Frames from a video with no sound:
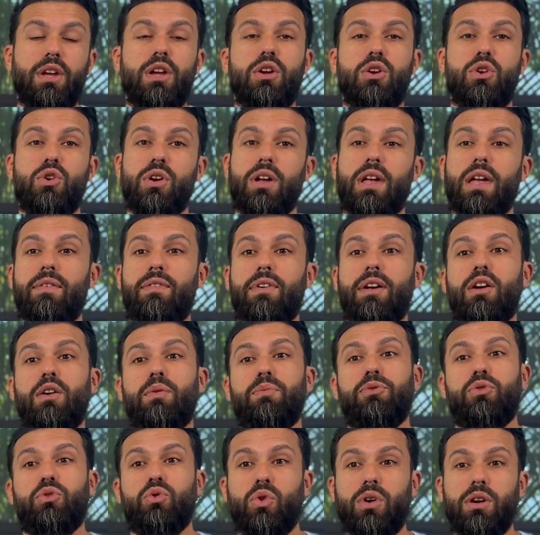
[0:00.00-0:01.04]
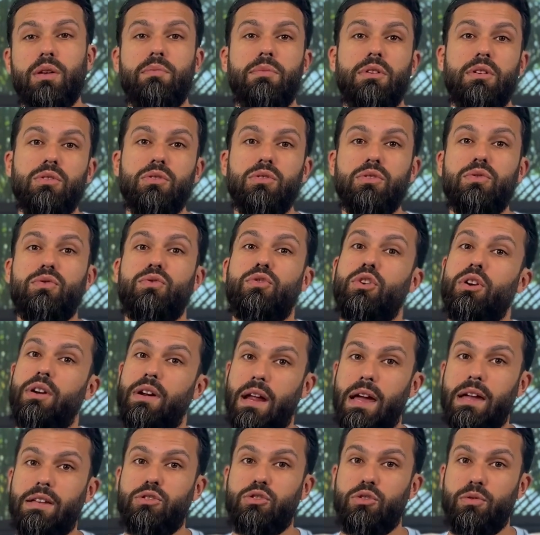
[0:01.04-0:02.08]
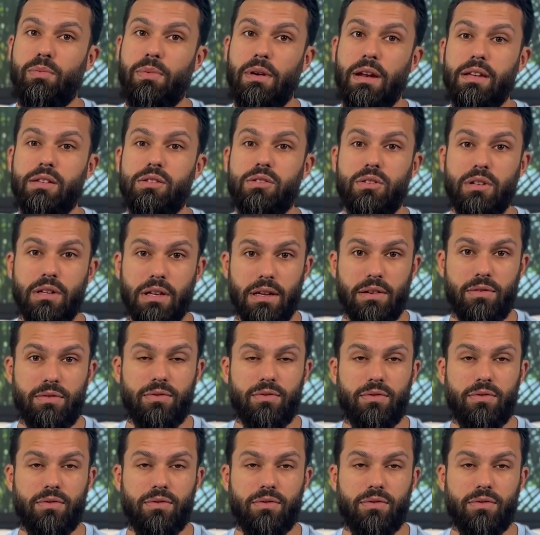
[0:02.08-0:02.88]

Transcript: You're giving up 20 meals for a nicer place to live.